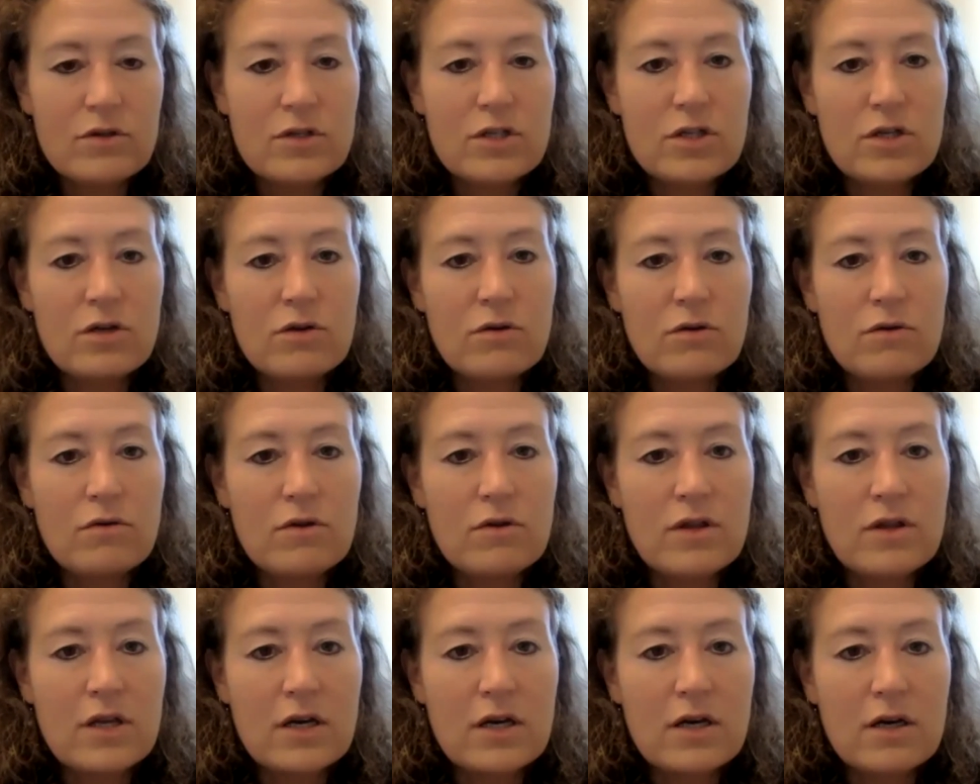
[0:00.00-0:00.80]

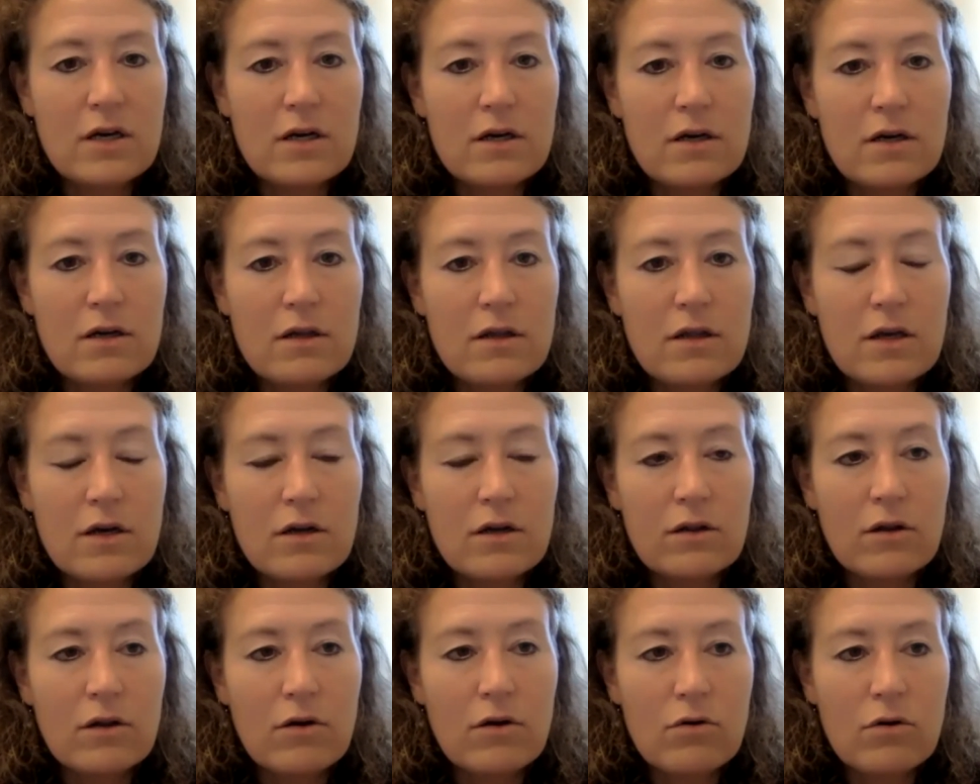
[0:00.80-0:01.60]

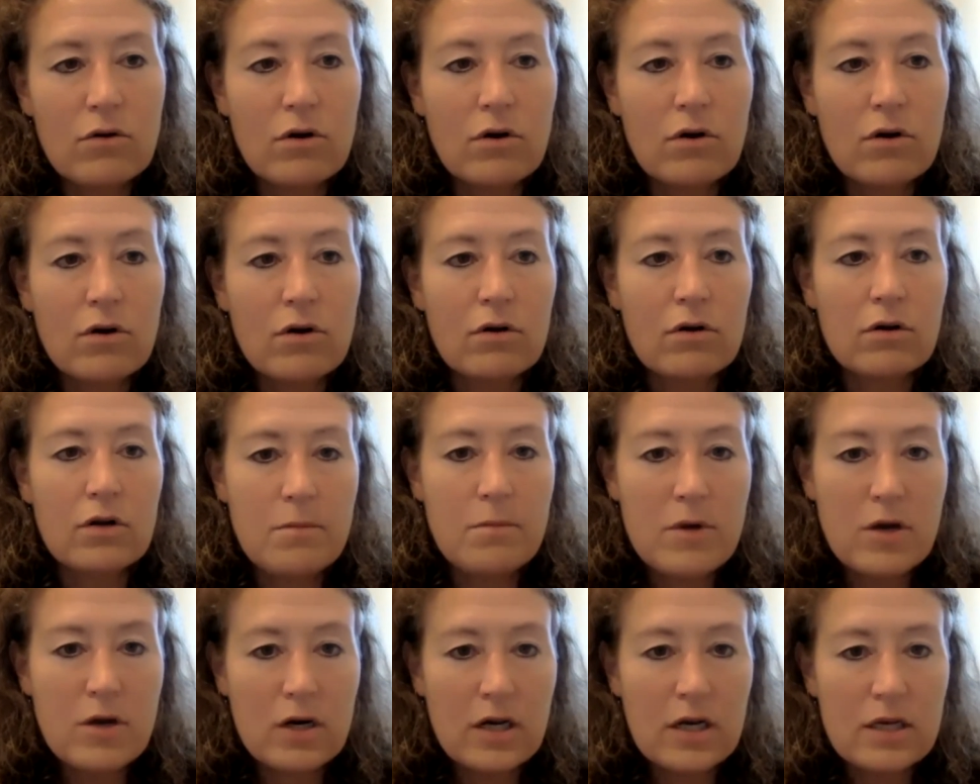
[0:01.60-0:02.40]
the local
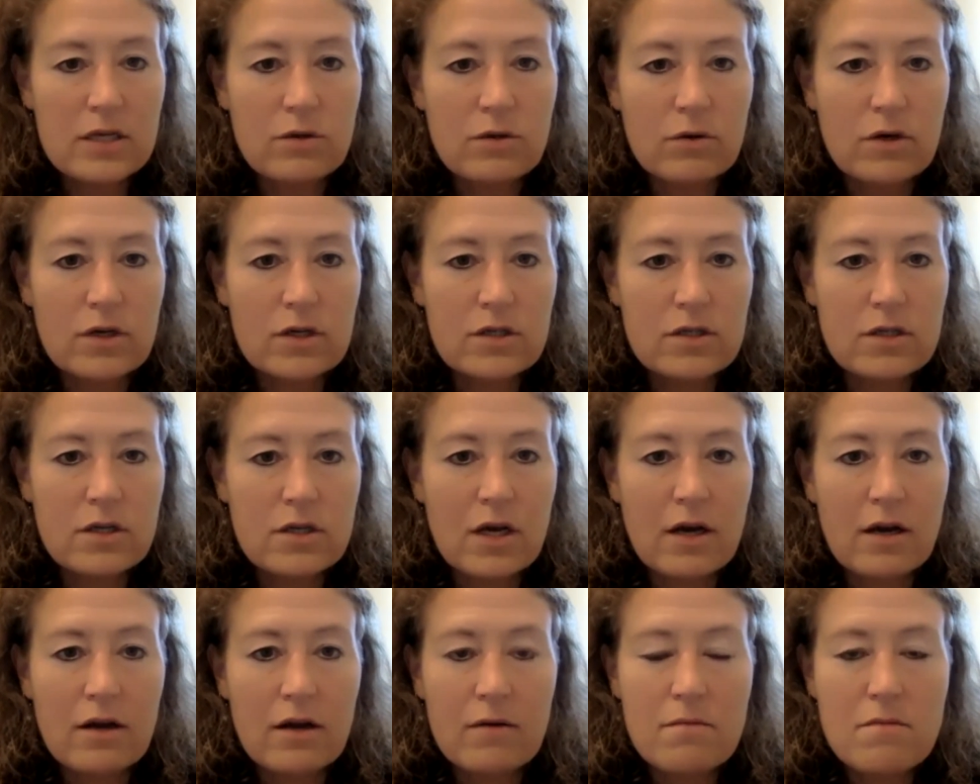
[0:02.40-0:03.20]
communities,
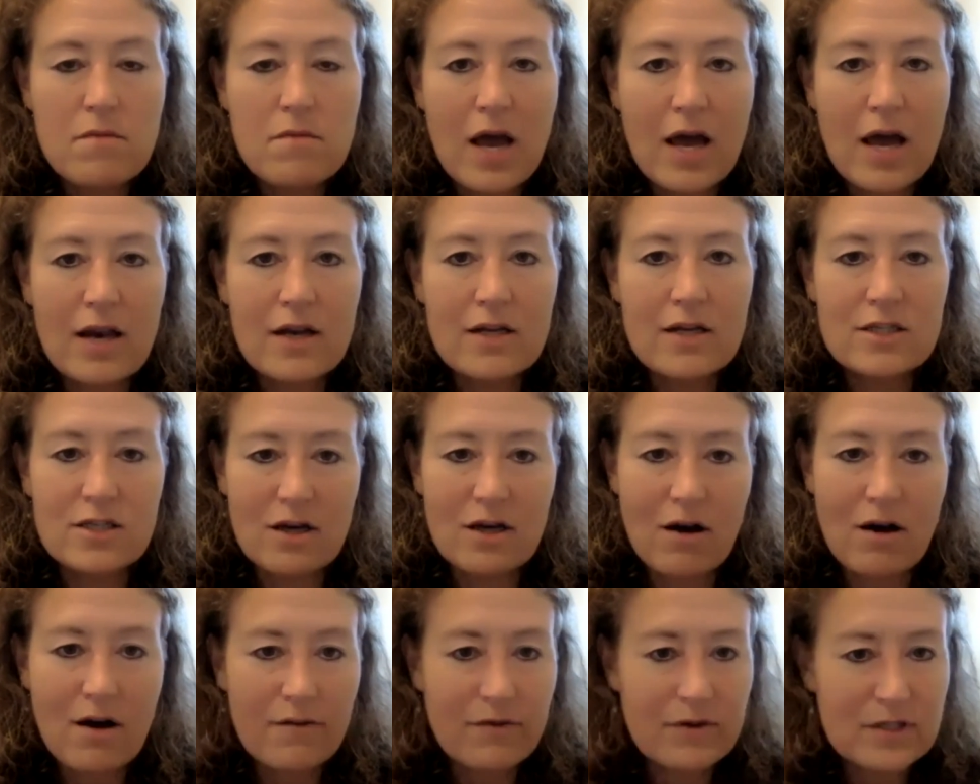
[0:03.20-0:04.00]
and
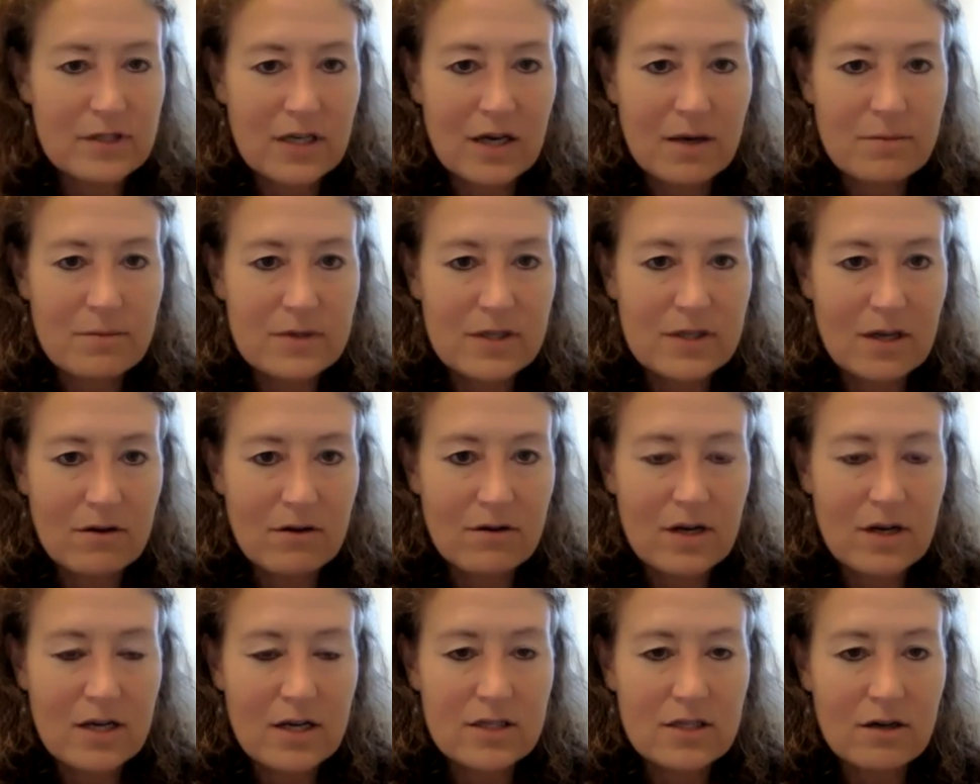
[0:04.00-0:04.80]
oftentimes their
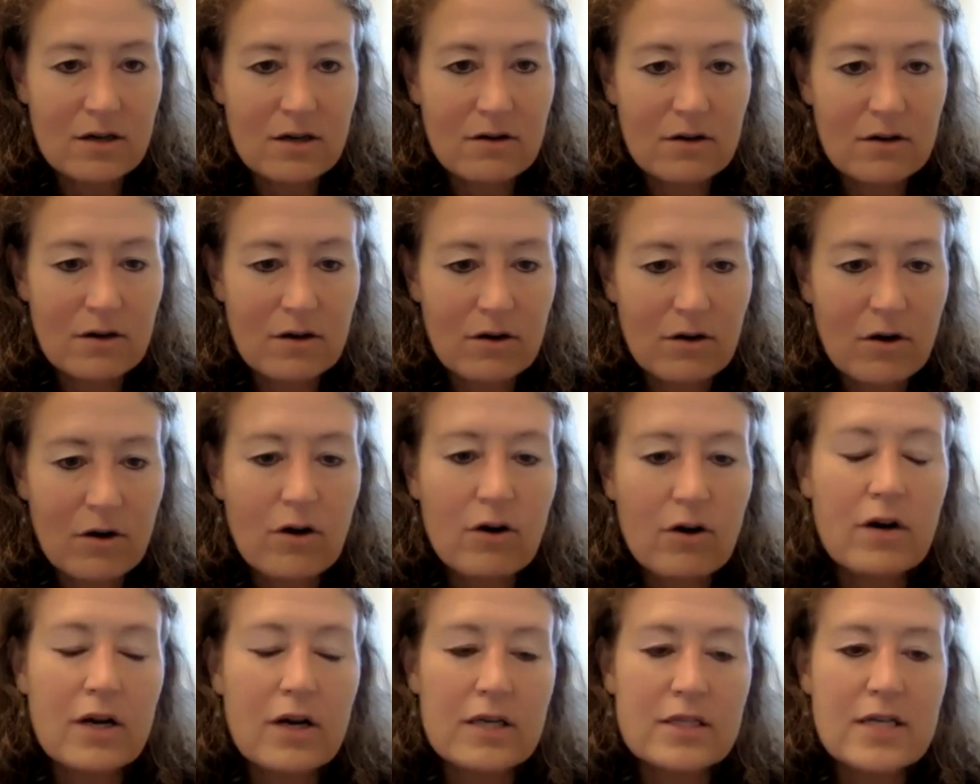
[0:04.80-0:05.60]
needs aren't
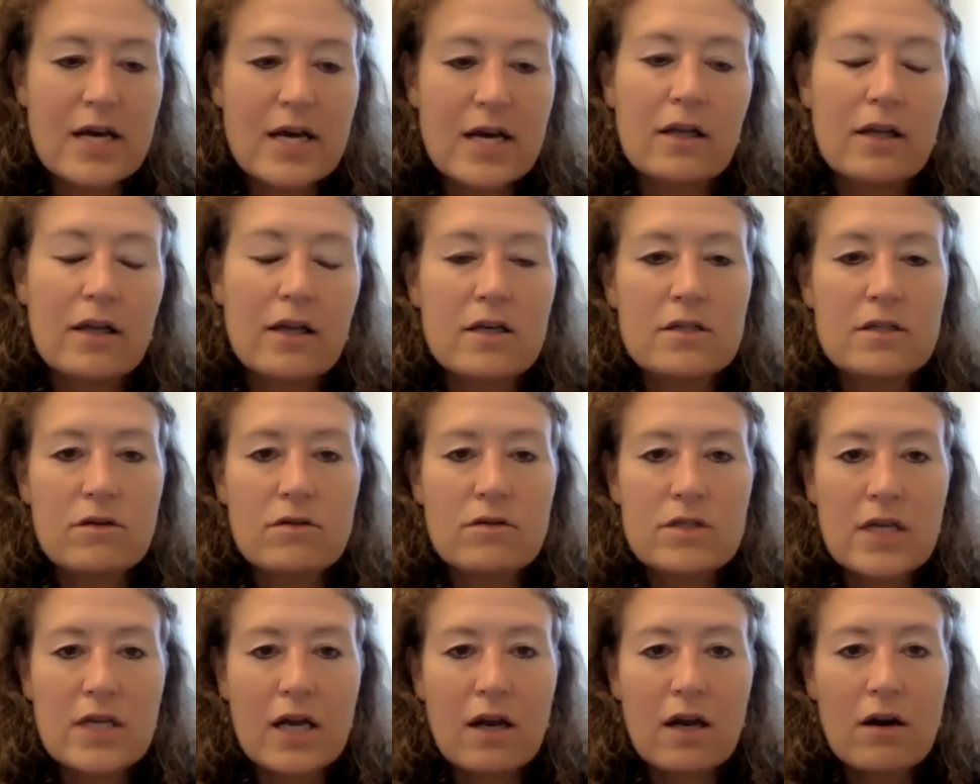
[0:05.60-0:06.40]
heard, exactly as you
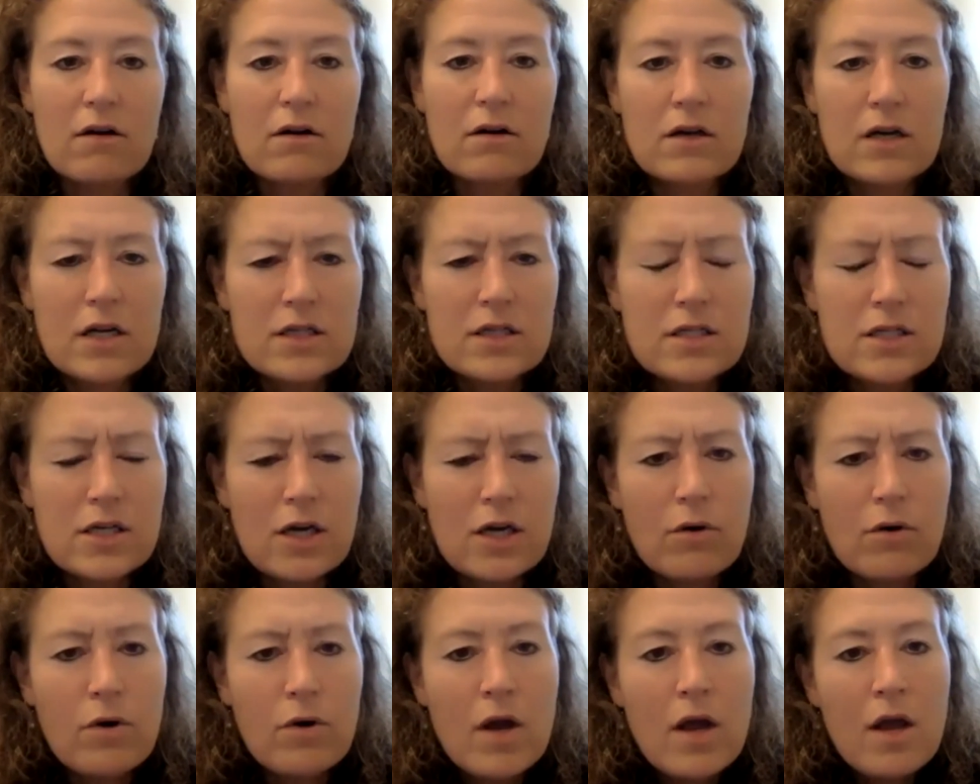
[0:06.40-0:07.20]
said, Aaron. And
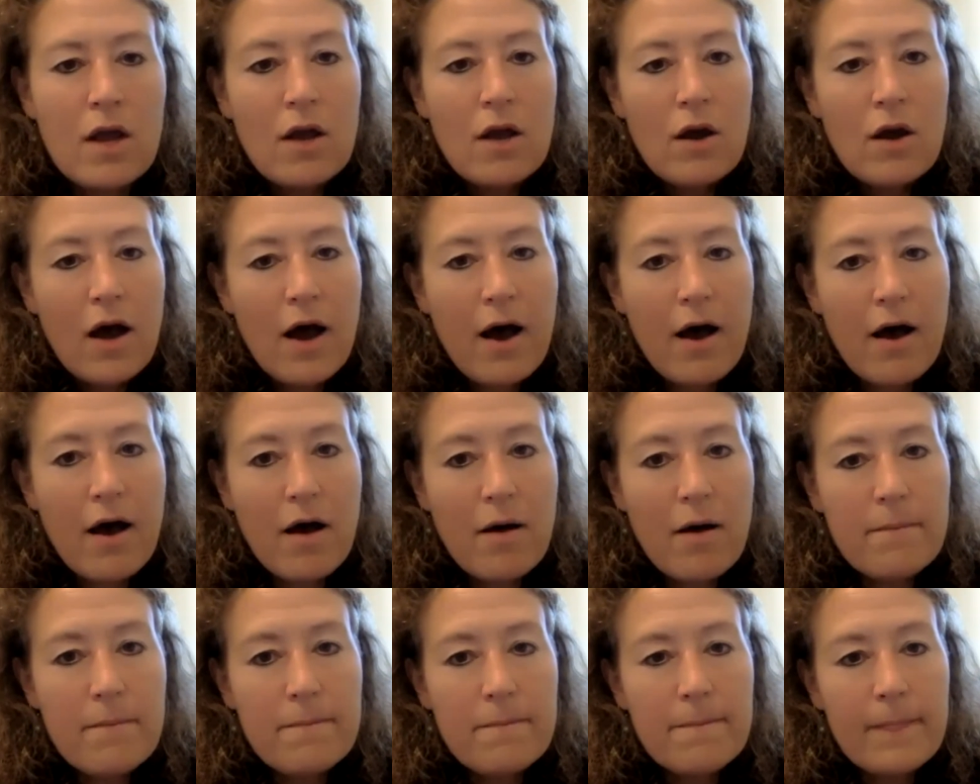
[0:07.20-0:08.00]
so
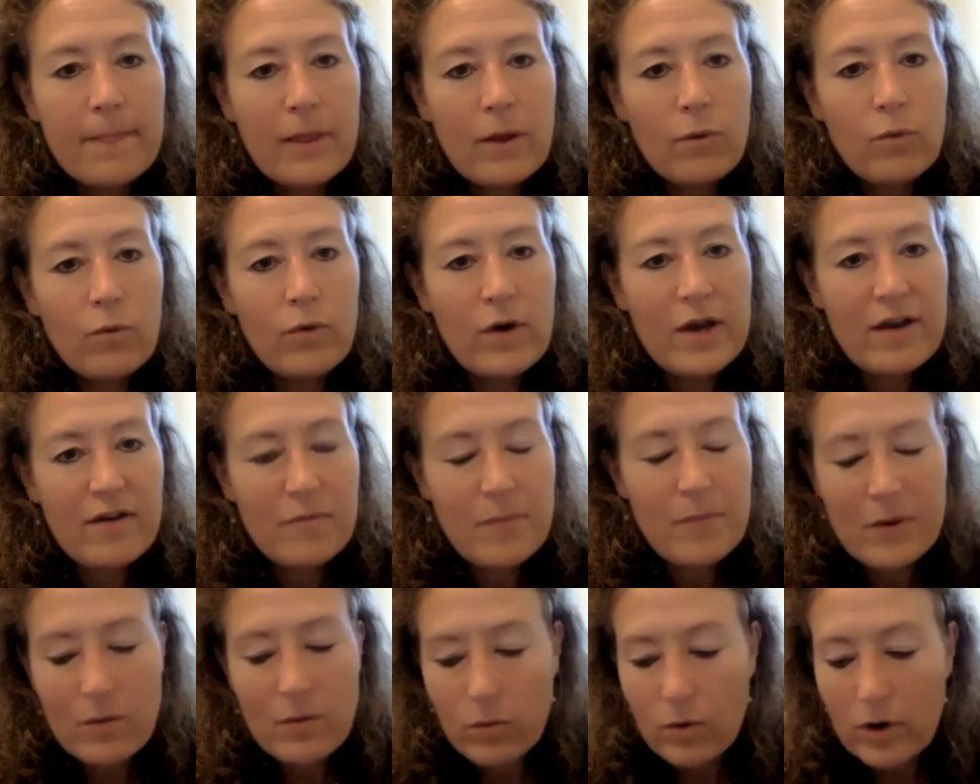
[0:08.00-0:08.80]
we've
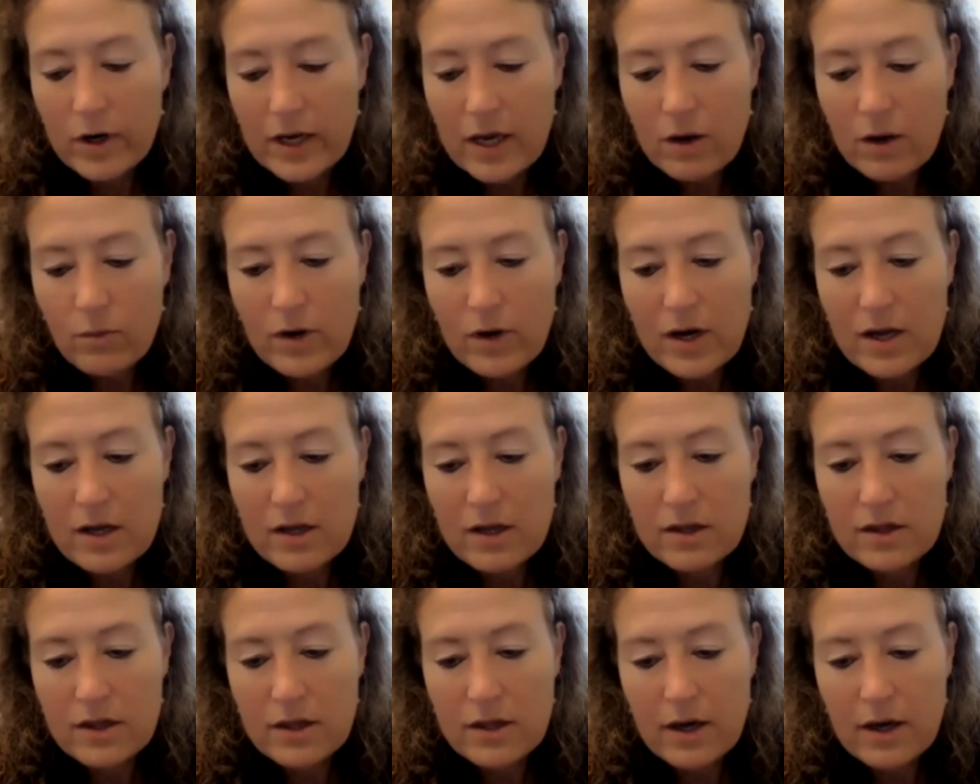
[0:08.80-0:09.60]
been working with